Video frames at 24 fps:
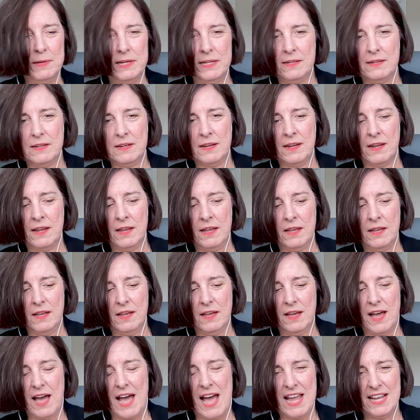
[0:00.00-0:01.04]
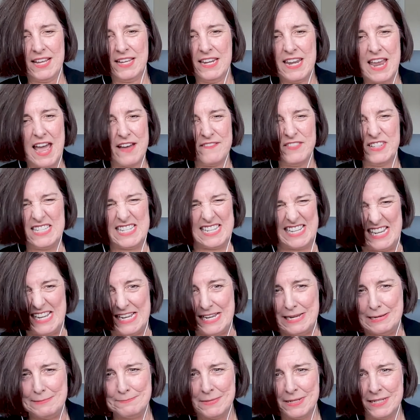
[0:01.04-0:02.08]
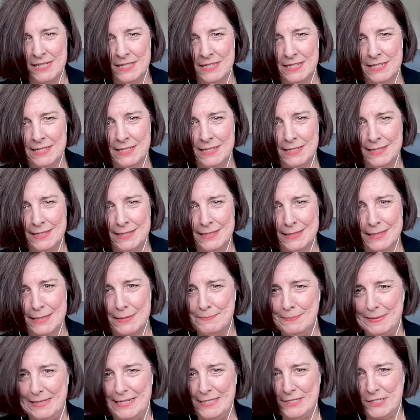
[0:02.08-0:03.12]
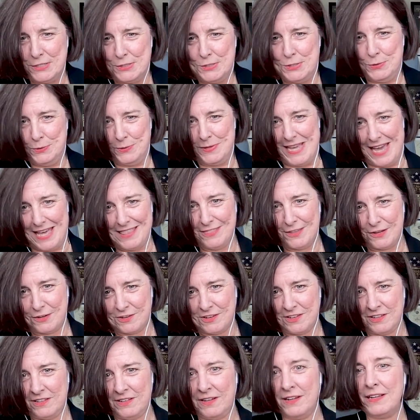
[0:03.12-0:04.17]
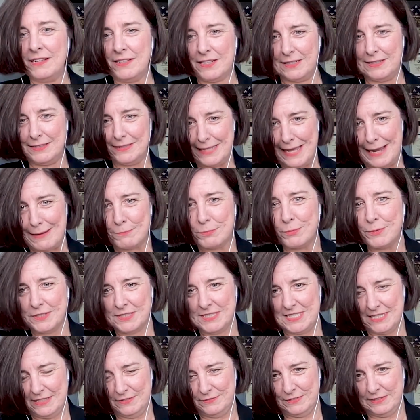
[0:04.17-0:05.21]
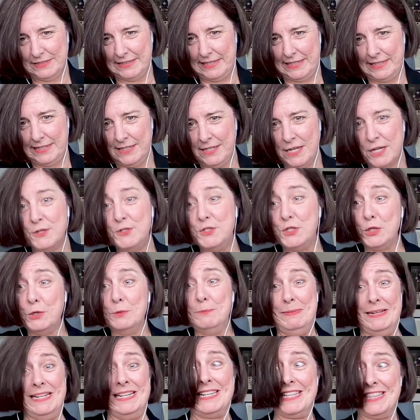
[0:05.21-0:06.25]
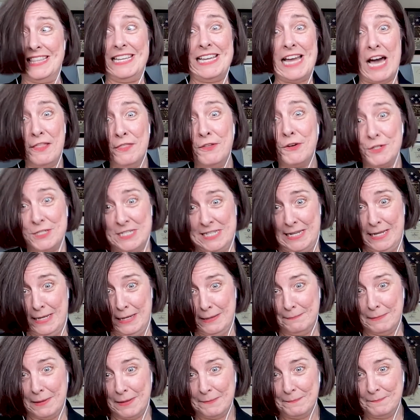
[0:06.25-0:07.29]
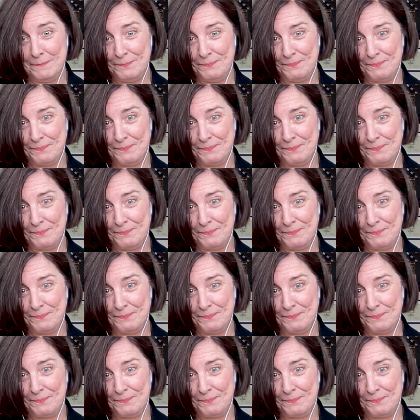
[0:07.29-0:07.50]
But I can have a team compete together collaboratively to beat the other team.